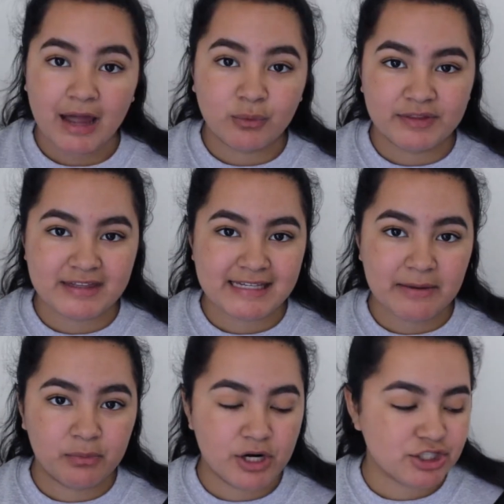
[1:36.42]
And with the
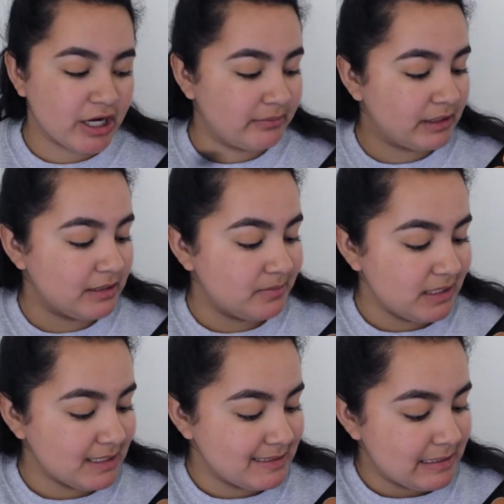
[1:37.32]
same brush, I'm going to
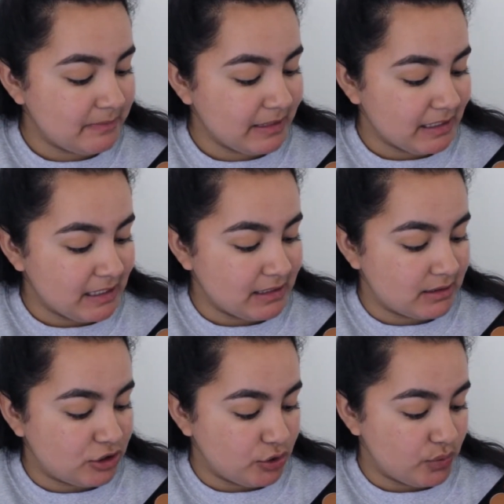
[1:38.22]
be dipping
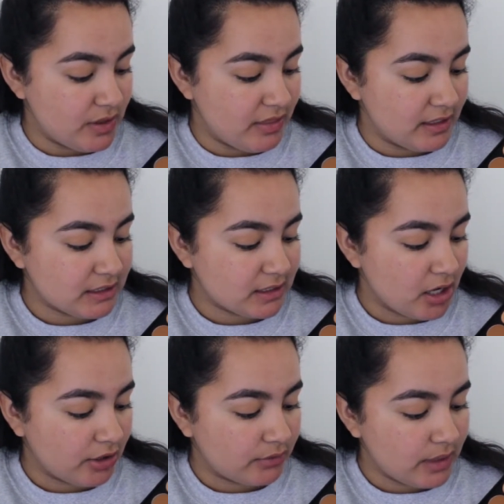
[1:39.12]
into this
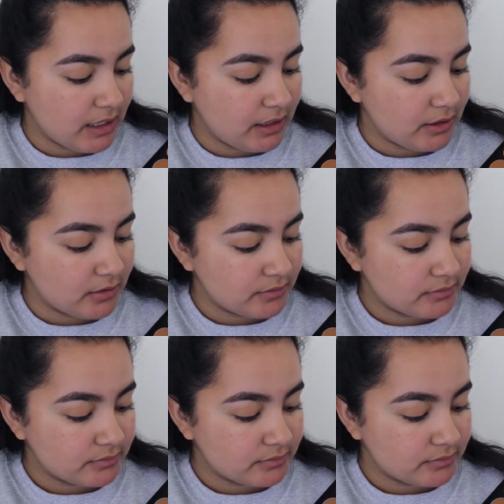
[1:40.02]
color right here.